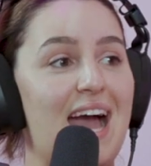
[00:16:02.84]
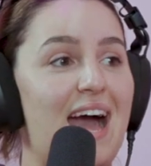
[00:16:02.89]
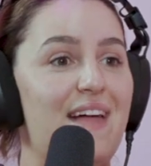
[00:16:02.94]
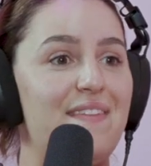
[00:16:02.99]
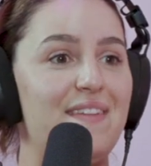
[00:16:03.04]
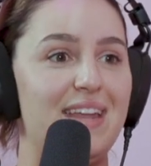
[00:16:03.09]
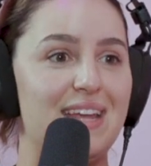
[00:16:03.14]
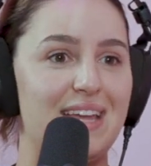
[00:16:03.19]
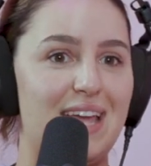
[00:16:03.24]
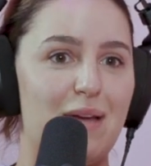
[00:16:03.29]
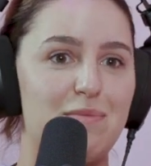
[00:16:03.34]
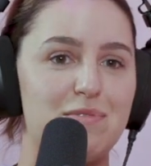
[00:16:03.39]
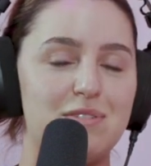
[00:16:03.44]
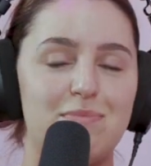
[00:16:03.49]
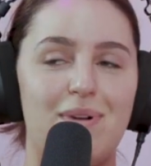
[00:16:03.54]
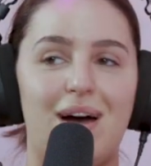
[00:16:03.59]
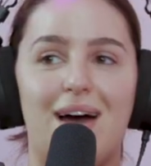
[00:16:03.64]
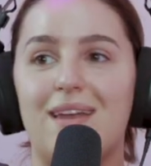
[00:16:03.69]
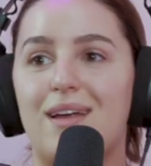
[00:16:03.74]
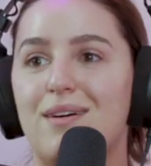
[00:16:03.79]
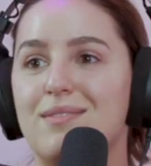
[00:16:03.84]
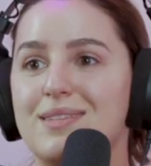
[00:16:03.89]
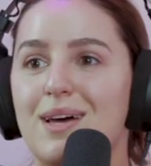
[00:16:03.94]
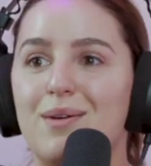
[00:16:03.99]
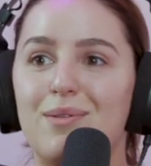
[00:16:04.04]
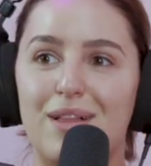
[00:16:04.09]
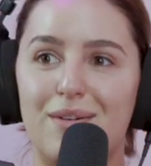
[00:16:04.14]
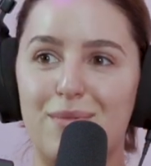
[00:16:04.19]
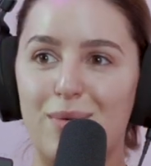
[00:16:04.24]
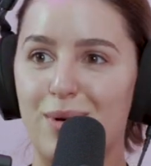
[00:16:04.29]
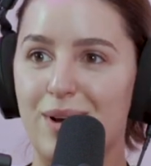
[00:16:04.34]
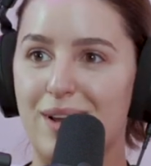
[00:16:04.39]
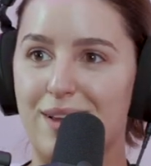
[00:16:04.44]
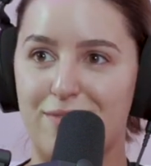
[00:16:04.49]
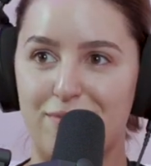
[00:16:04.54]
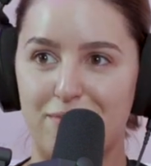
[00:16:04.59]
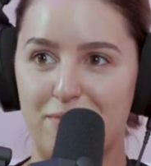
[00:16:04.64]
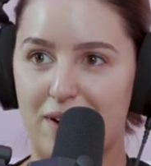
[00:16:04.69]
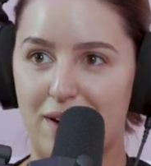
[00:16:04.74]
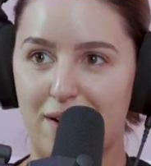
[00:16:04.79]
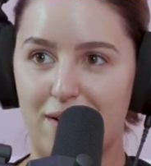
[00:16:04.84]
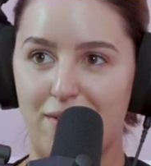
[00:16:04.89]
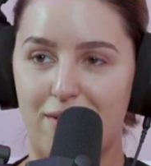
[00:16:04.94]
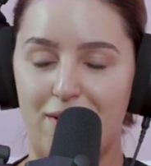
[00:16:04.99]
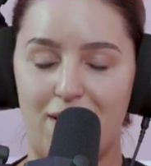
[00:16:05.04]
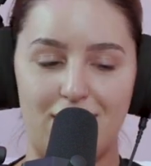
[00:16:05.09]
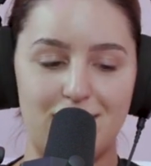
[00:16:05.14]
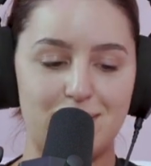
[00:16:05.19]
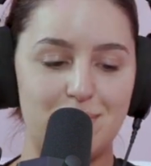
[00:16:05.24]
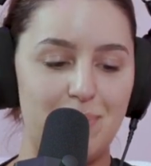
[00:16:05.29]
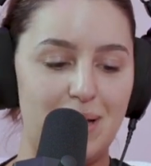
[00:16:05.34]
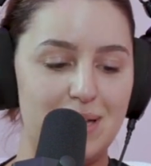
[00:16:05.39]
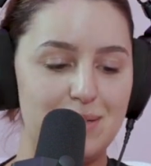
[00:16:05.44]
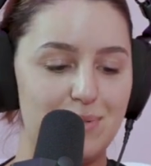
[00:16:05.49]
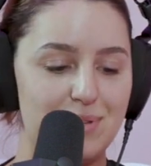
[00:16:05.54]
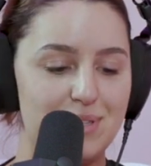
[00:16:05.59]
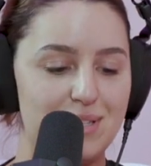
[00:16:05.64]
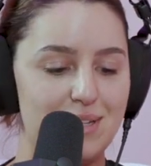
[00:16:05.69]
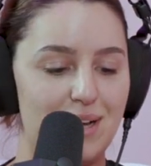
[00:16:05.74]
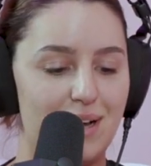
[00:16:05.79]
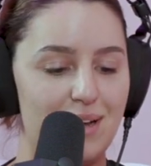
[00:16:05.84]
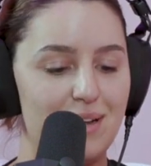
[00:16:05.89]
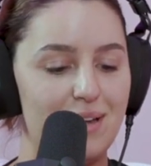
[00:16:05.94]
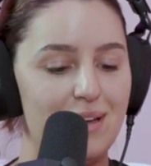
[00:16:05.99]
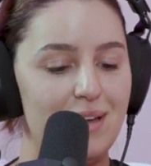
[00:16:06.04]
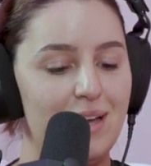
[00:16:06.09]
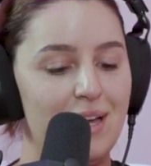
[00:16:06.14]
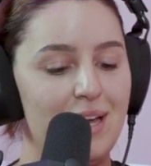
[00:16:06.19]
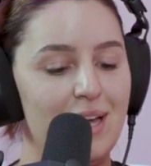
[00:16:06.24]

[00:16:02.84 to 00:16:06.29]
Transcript: And then it came to mine. I was like, well, I'm already freaking crying, so I may as well start it.